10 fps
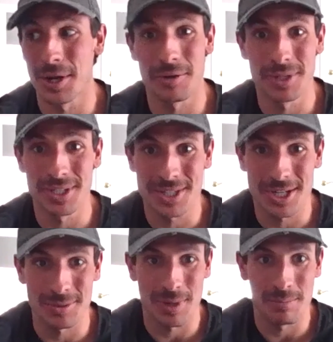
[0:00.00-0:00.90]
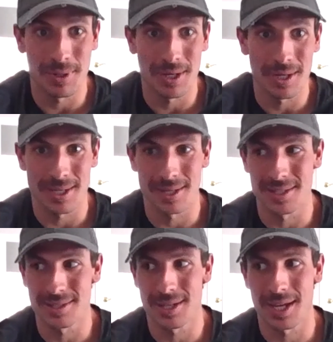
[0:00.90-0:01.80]
reached out to my buddy, and
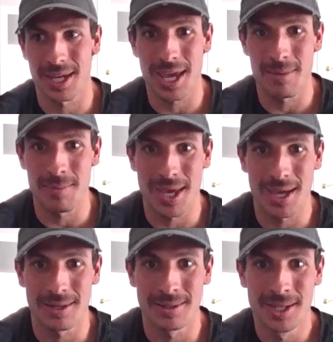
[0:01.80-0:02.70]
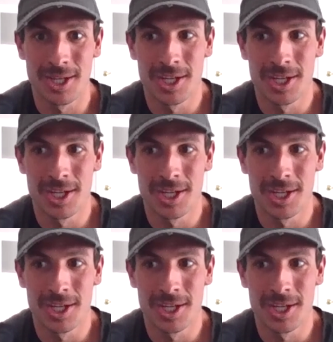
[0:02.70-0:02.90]
he's like, "Hey man,